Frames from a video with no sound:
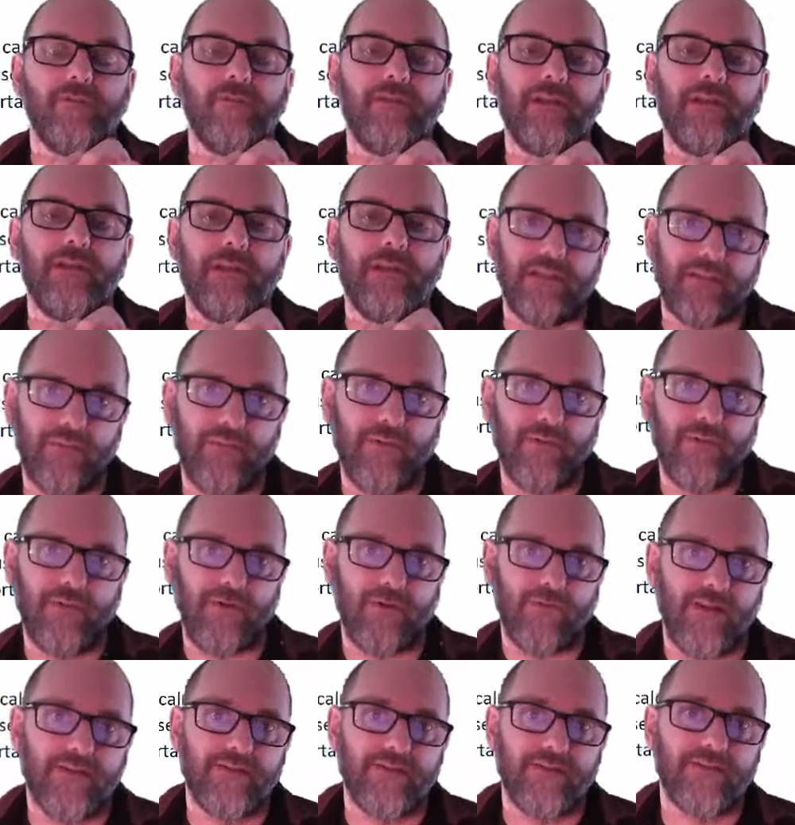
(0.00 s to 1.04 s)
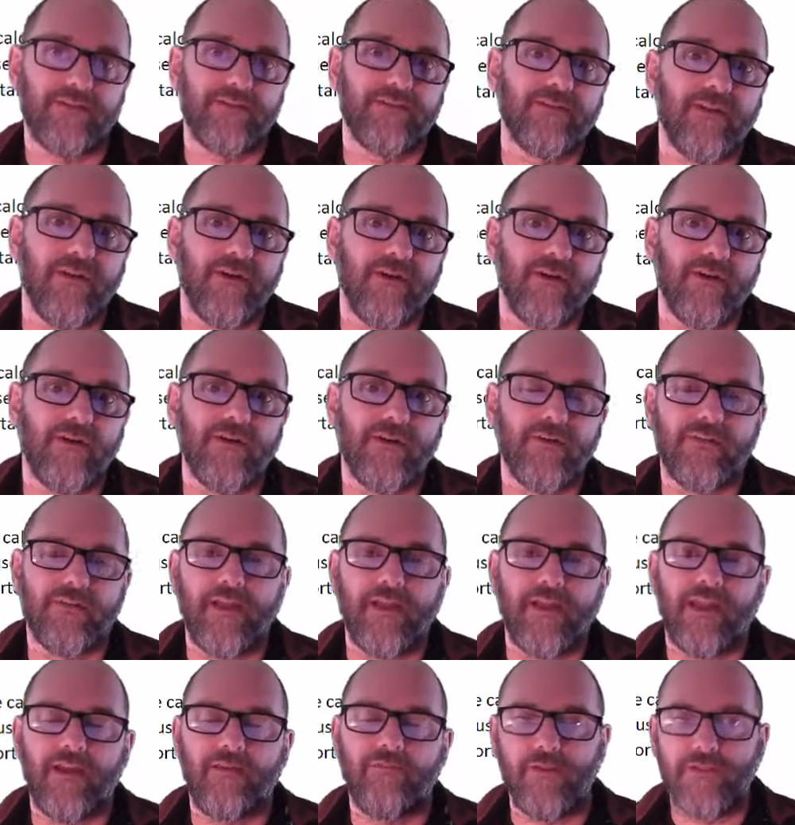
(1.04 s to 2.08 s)
the really similar ones, if
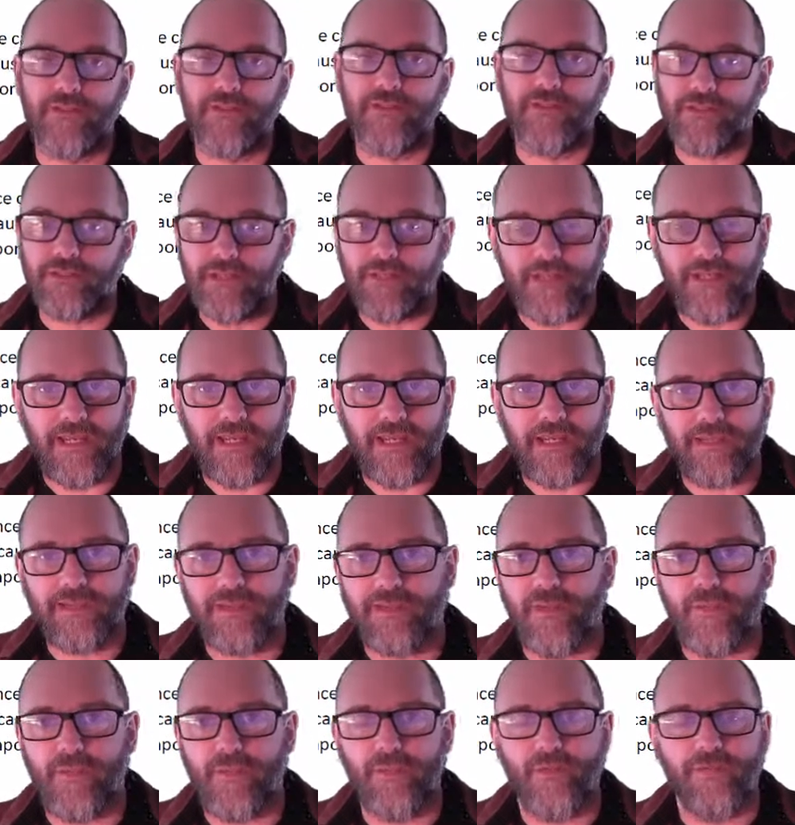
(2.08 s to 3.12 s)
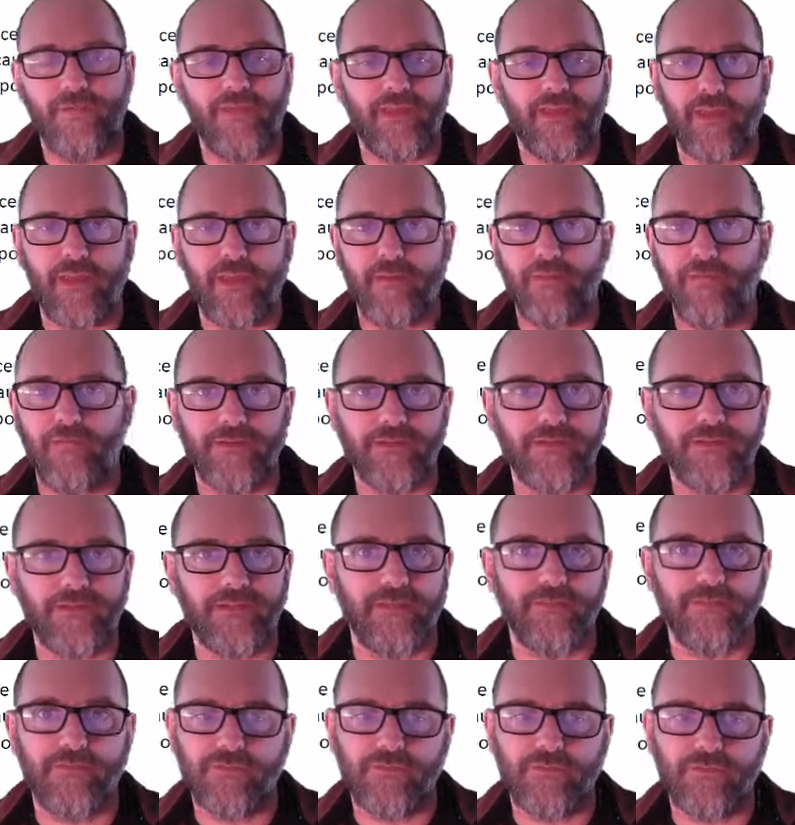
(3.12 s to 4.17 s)
they have all the same text in them, if they came from the
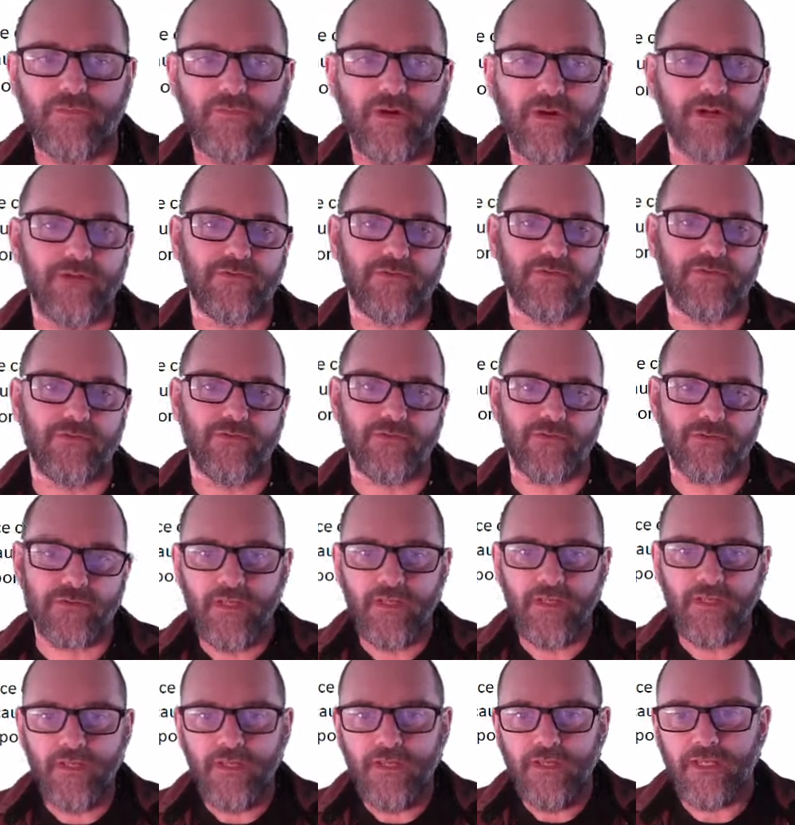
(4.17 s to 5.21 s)
same newswire source.